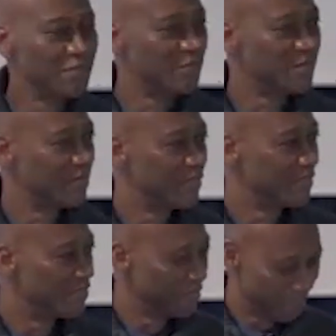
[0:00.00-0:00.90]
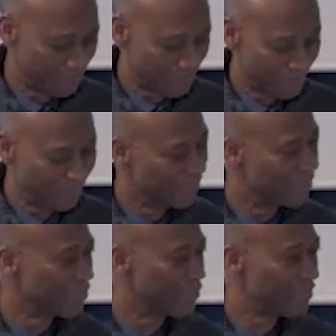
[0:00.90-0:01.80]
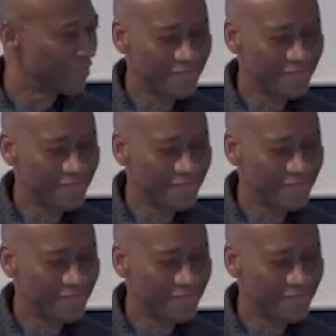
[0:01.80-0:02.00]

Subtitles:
Nobody speaks.